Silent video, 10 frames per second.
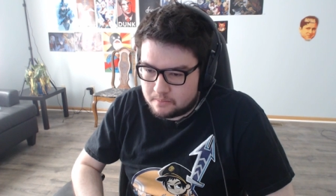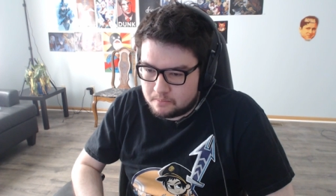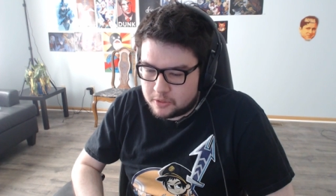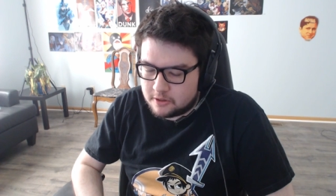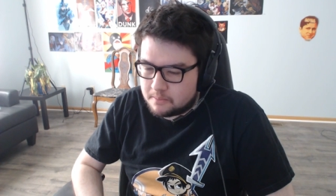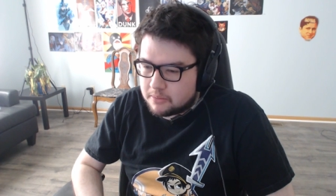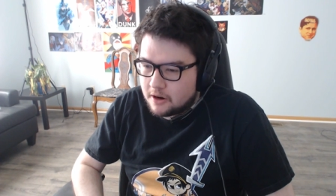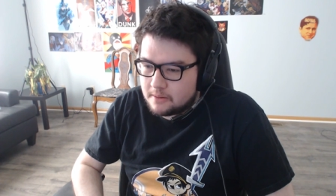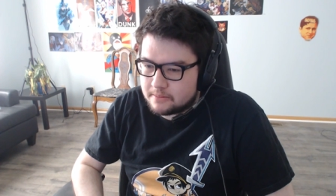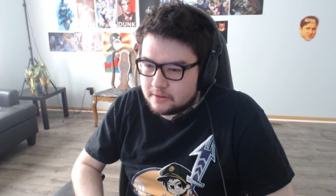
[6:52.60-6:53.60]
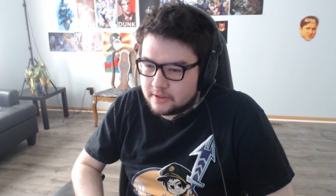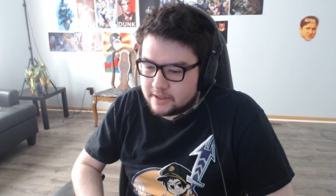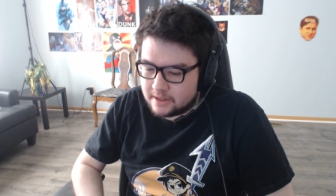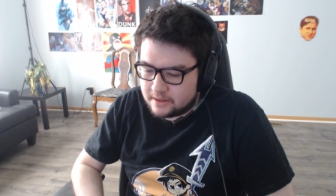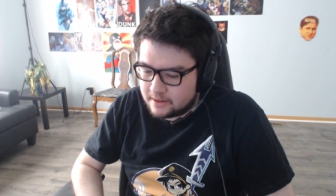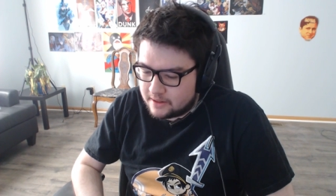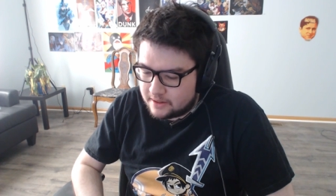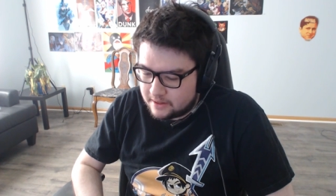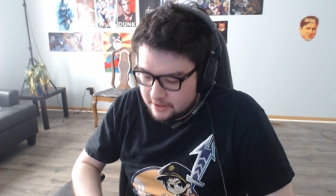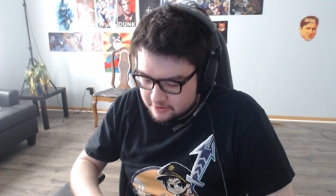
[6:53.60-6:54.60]
poop properly.
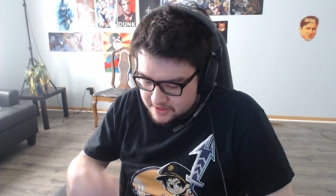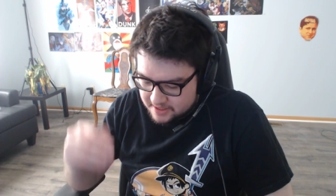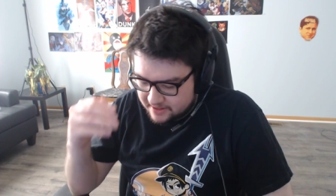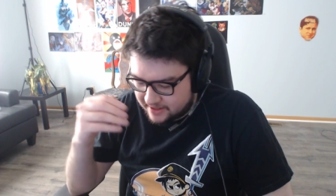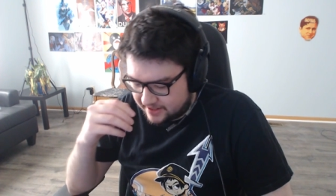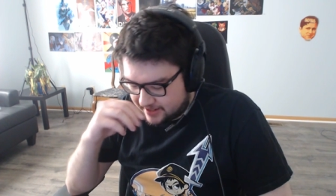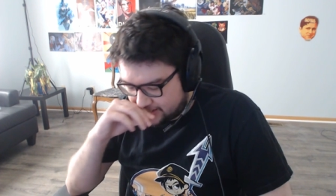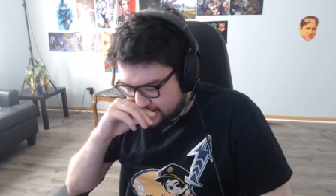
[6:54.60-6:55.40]
It was like